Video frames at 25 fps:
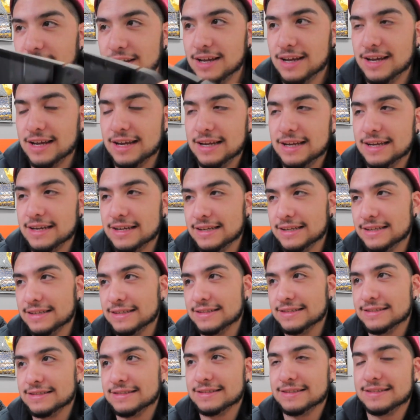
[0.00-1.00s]

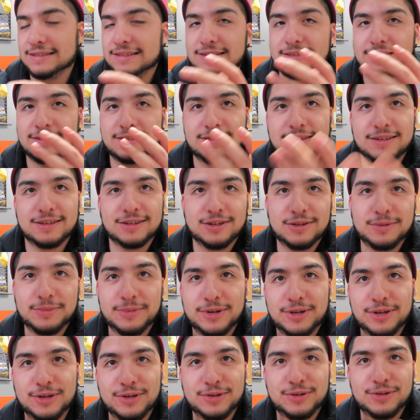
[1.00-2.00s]
and a little
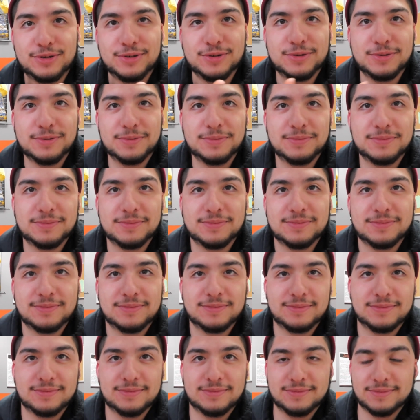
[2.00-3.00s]
bit of YouTube
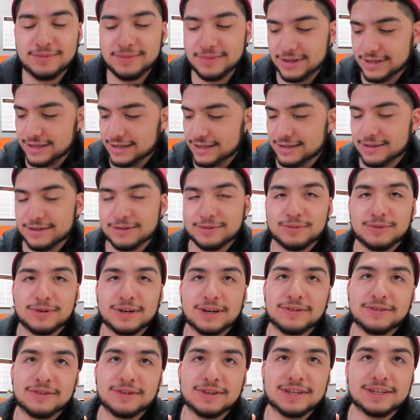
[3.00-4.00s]
and
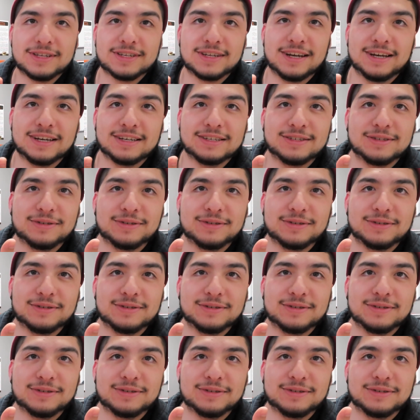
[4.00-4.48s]
whatever this guy's